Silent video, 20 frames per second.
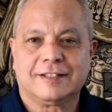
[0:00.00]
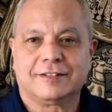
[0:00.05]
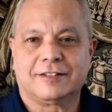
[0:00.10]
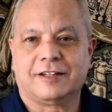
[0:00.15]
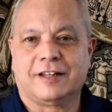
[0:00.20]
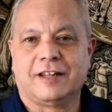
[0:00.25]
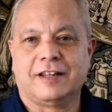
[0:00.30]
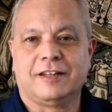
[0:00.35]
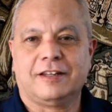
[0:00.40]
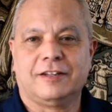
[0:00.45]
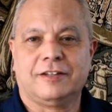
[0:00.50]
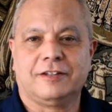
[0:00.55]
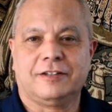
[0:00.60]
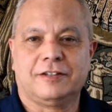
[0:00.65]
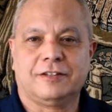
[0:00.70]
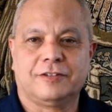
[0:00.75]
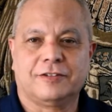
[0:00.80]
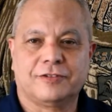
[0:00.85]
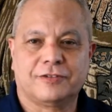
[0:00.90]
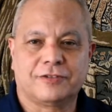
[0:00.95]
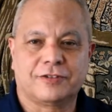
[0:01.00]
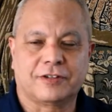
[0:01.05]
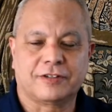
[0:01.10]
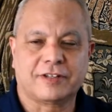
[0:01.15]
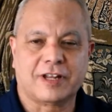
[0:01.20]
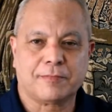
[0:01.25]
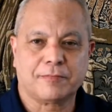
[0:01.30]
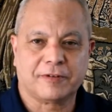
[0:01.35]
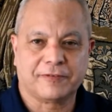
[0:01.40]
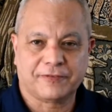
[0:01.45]
Today is
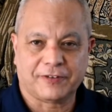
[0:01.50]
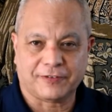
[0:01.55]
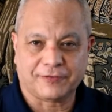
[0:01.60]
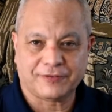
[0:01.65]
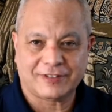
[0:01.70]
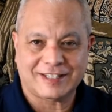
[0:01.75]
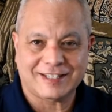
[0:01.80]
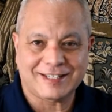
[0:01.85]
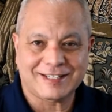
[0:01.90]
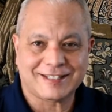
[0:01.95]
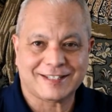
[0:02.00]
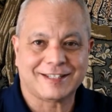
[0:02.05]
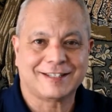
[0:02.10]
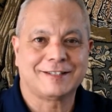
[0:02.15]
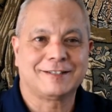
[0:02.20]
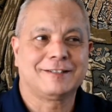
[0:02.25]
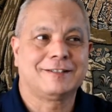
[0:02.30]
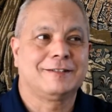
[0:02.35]
September 15th,